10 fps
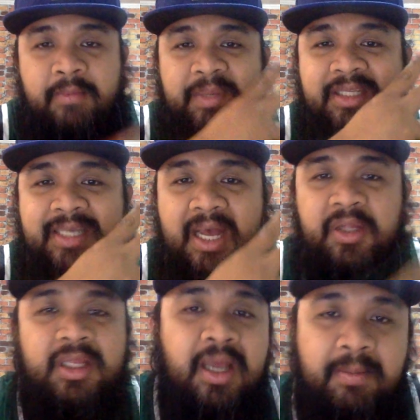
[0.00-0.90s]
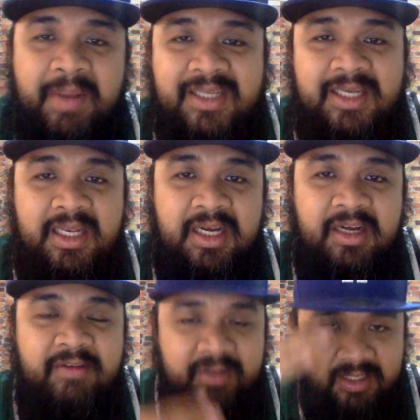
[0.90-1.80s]
Peace out, pase
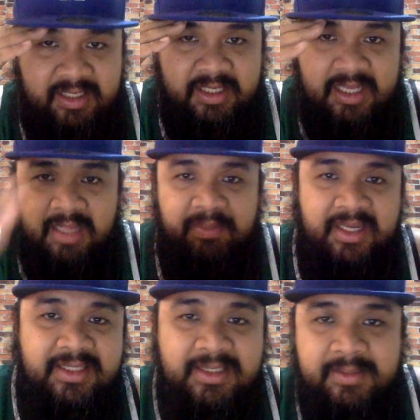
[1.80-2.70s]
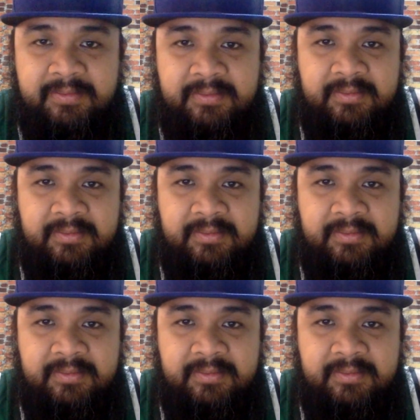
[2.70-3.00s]
love, and God bless.